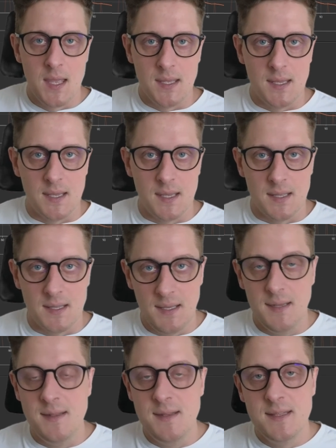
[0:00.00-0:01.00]

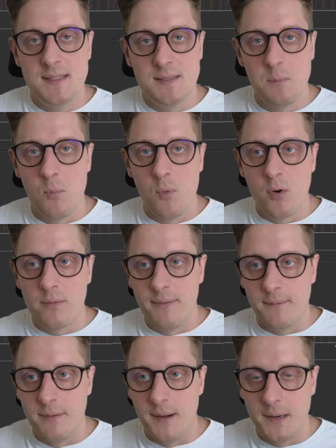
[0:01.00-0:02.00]
It needs more
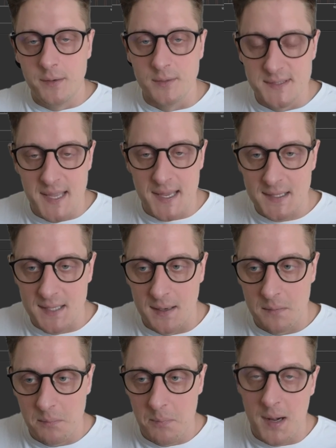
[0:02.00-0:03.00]
various
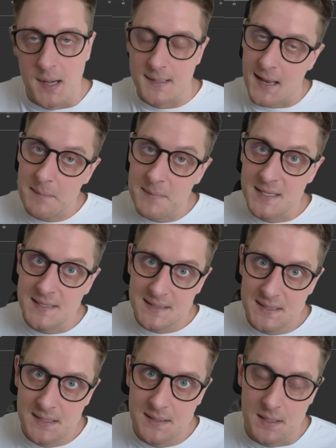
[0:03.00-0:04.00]
data, but
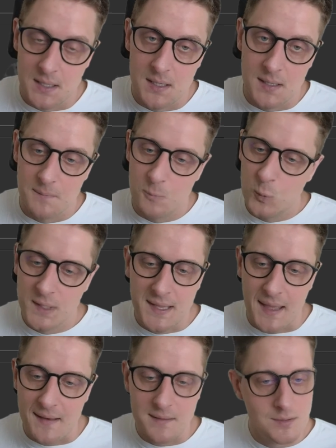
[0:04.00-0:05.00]
MNIST, we
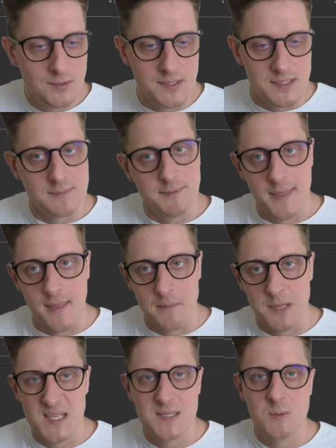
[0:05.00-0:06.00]
can't do this with
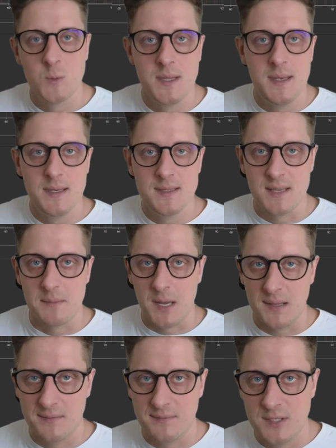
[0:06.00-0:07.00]
MNIST. We need some
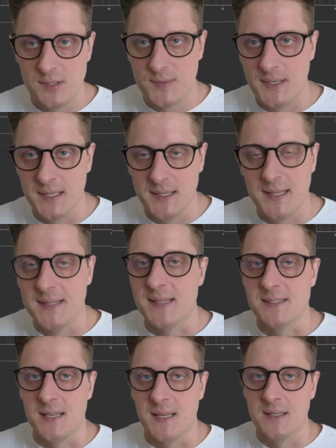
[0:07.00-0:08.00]
kind of different data
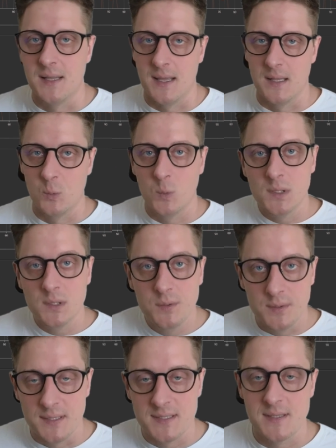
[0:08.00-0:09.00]
set, and we'll
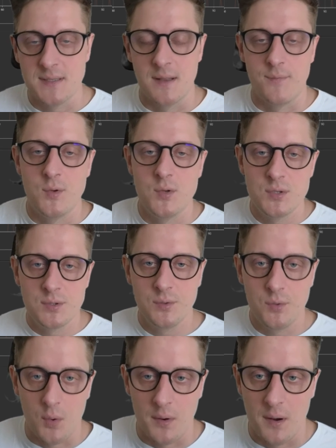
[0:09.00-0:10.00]
do this in the future
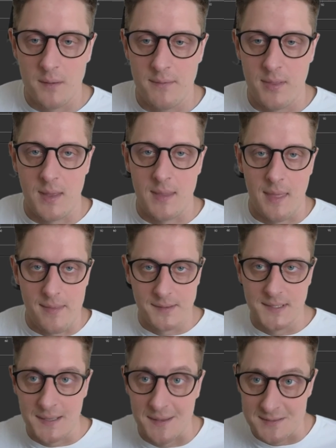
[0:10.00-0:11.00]
tutorial with
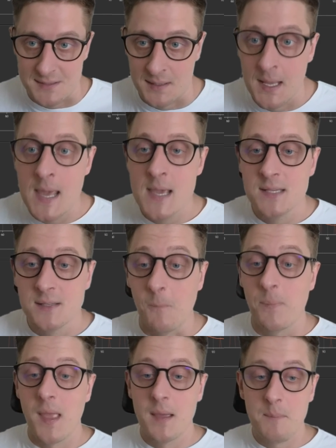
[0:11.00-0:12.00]
another data set.
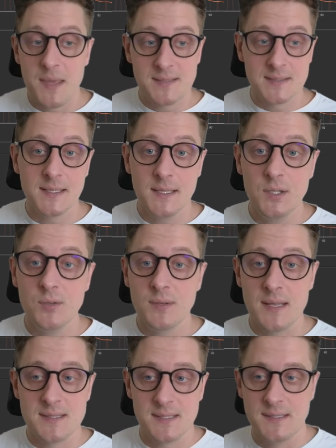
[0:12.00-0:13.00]
So basically you
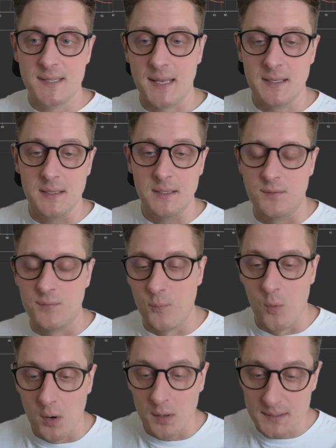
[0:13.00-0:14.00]
can see that it
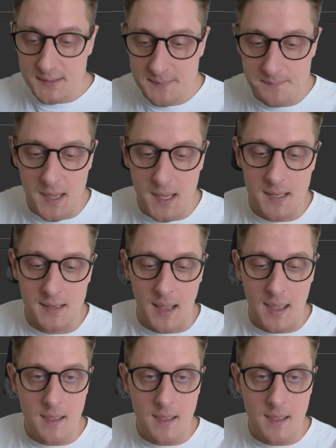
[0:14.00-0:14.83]
works, and